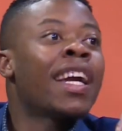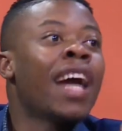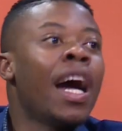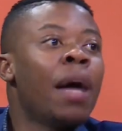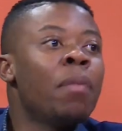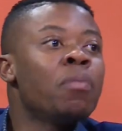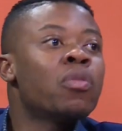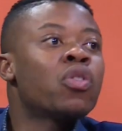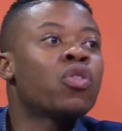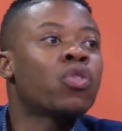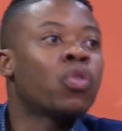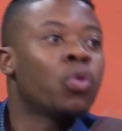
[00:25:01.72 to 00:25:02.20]
he
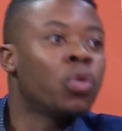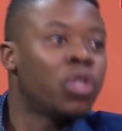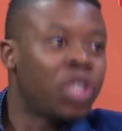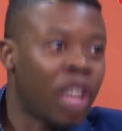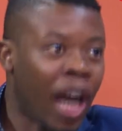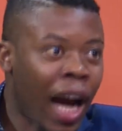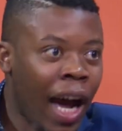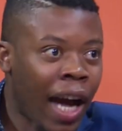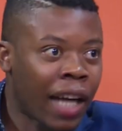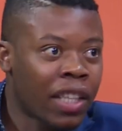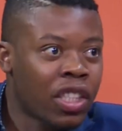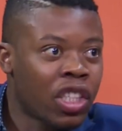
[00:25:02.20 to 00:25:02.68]
comes to
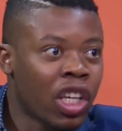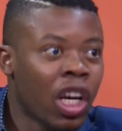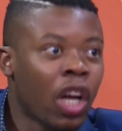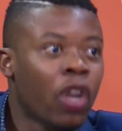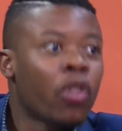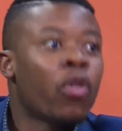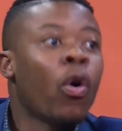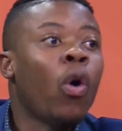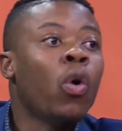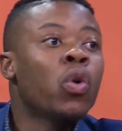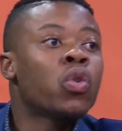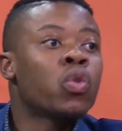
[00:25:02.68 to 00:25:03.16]
judge
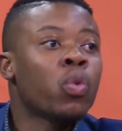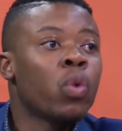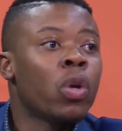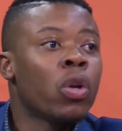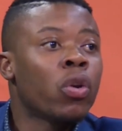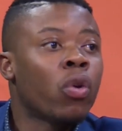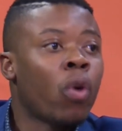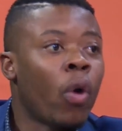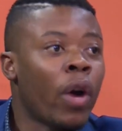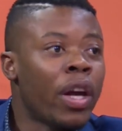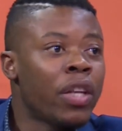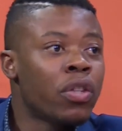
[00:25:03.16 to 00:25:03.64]
those who
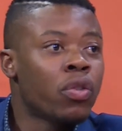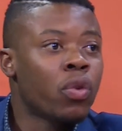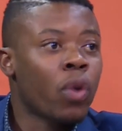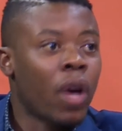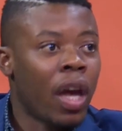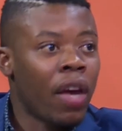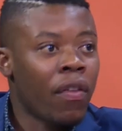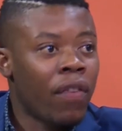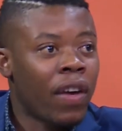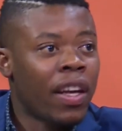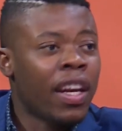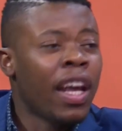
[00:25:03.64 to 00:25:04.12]
will go into
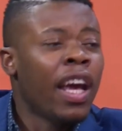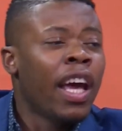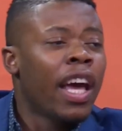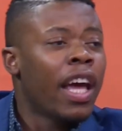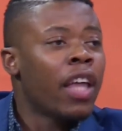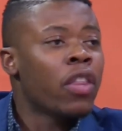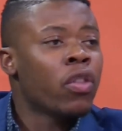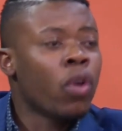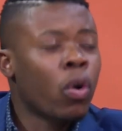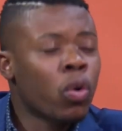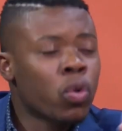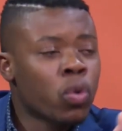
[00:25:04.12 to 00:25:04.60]
heaven
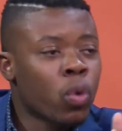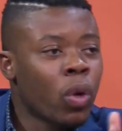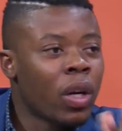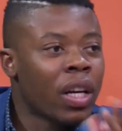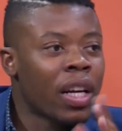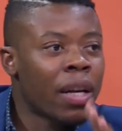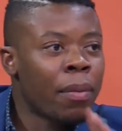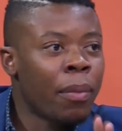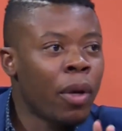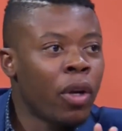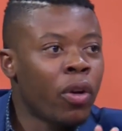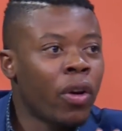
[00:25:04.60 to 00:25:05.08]
and those who
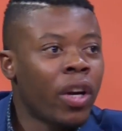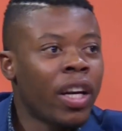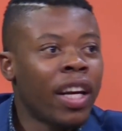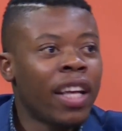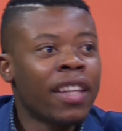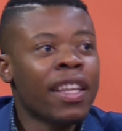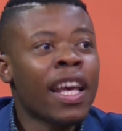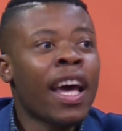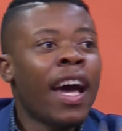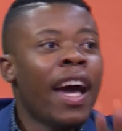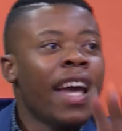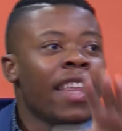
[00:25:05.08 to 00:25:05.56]
will remain on earth.